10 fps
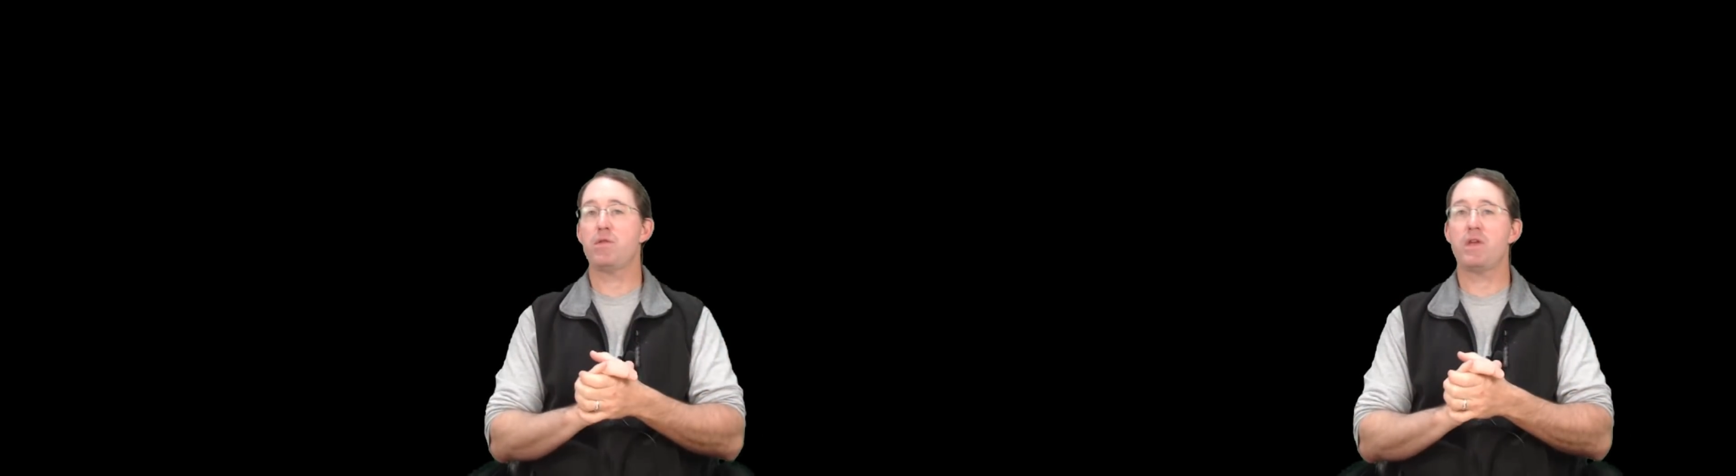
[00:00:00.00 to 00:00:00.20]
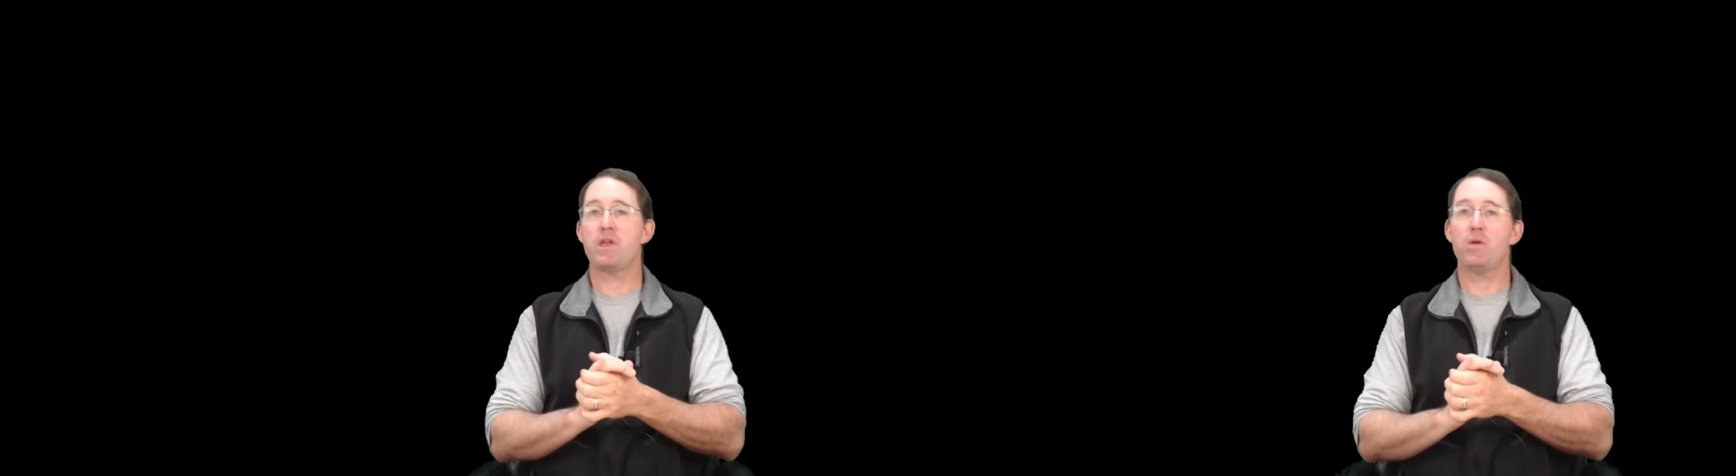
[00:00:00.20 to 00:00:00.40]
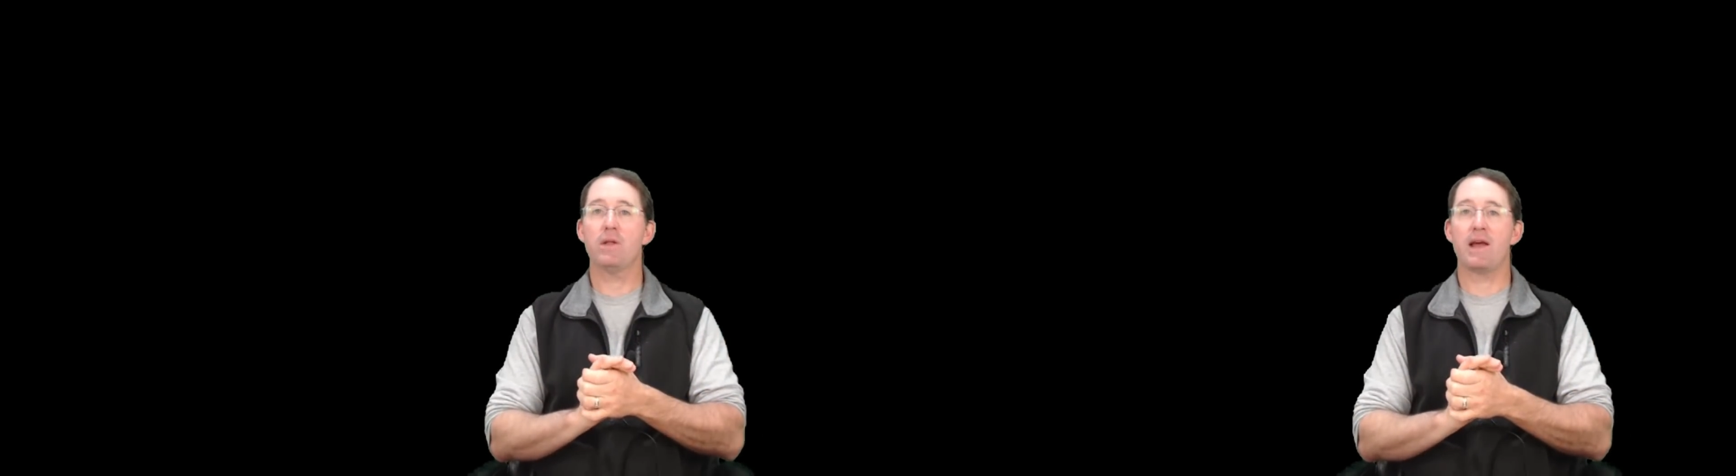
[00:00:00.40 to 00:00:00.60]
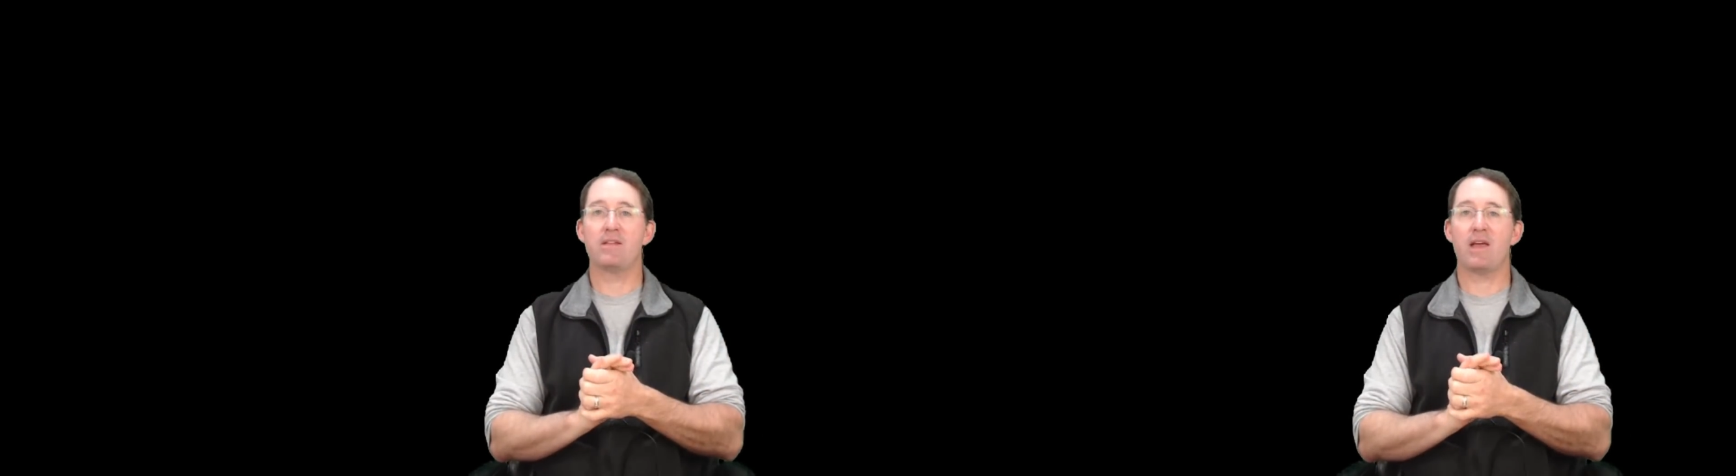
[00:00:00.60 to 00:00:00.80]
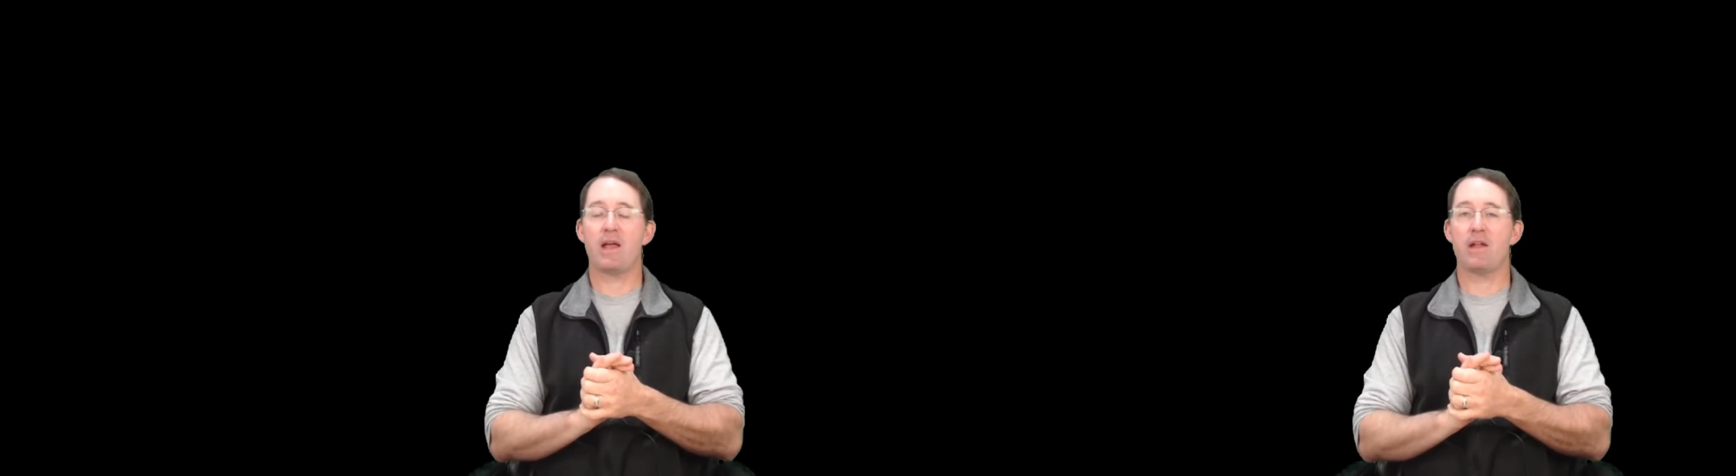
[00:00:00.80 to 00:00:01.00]
think you'd
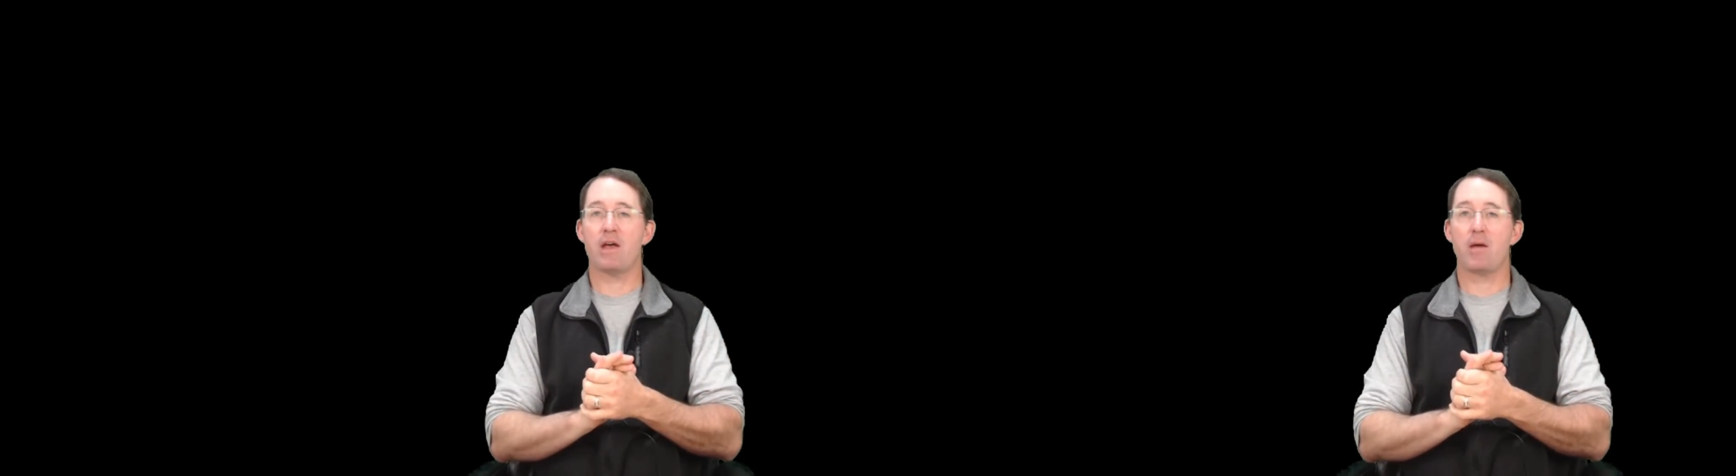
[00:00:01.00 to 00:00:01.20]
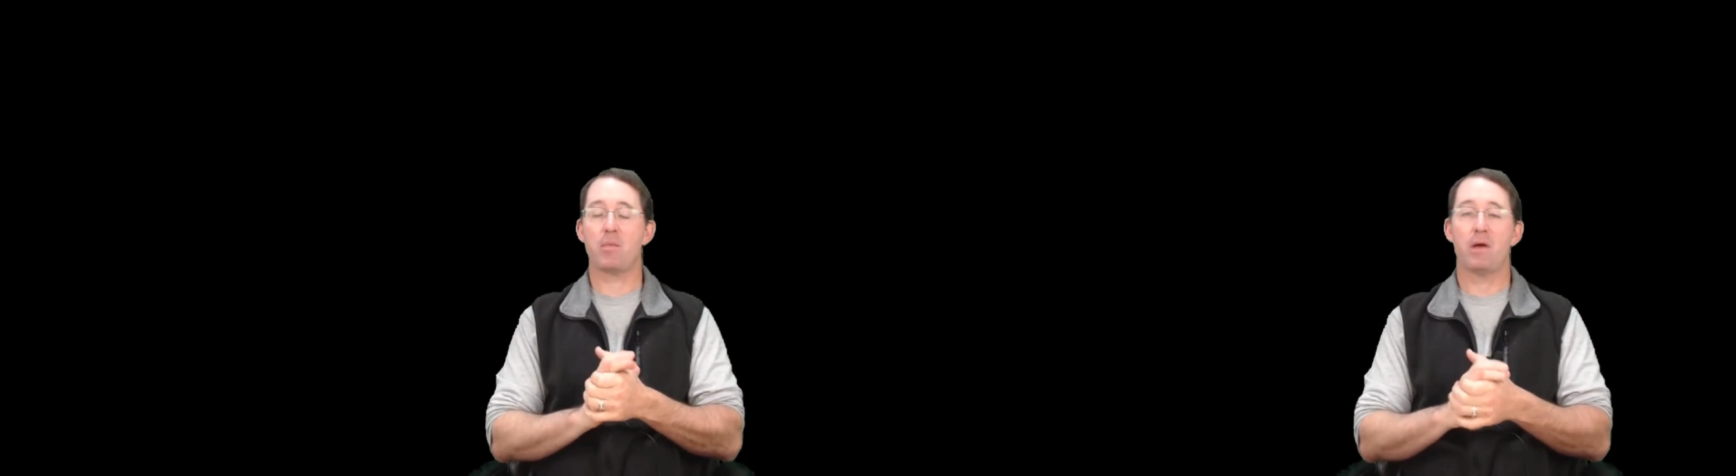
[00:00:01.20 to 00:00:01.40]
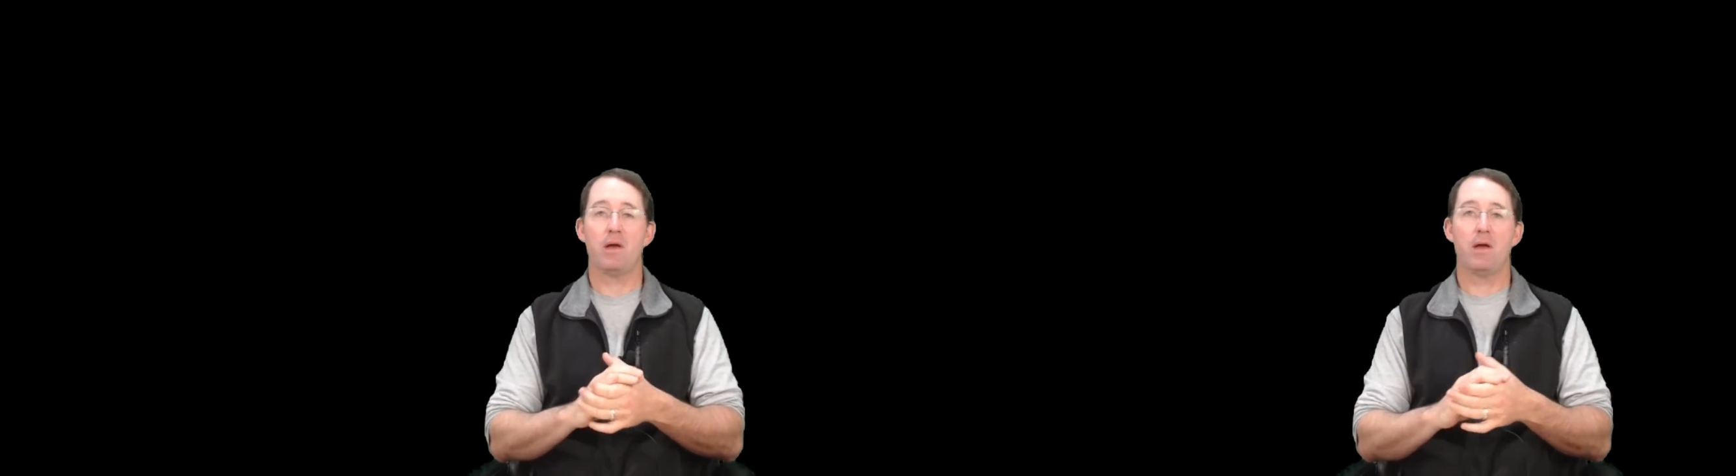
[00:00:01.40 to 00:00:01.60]
like to end up.